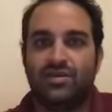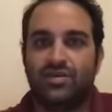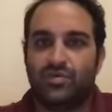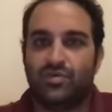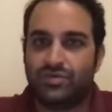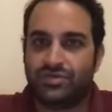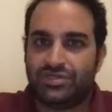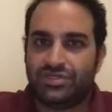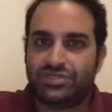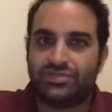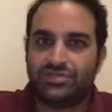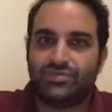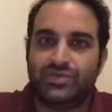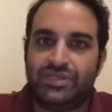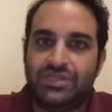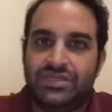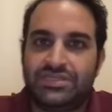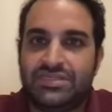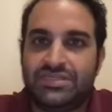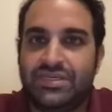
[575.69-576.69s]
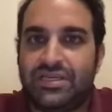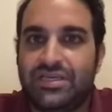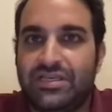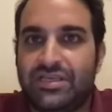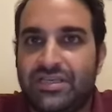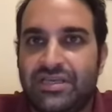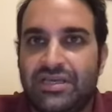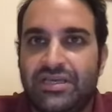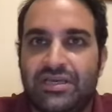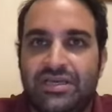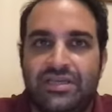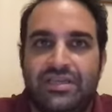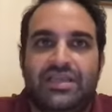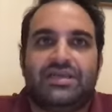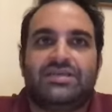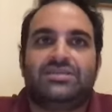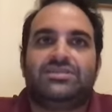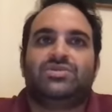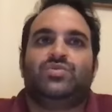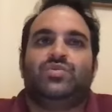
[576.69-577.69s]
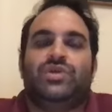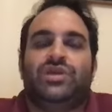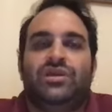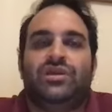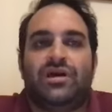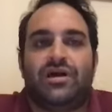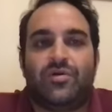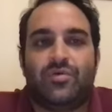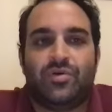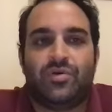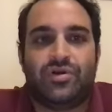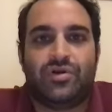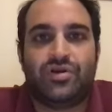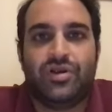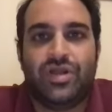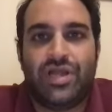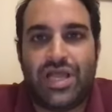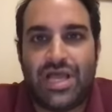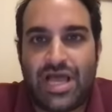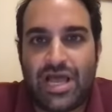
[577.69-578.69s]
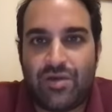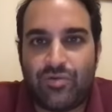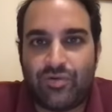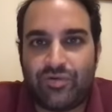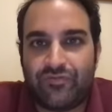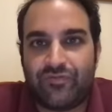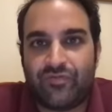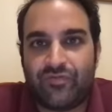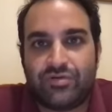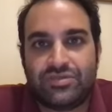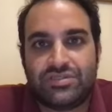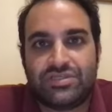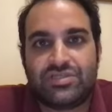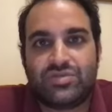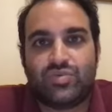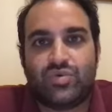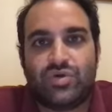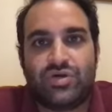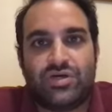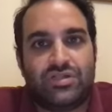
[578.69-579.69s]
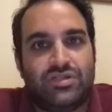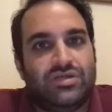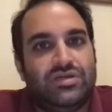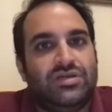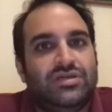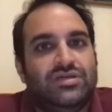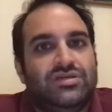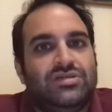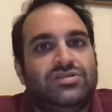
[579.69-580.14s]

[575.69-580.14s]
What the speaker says: We're just releasing in next week our vaults as well.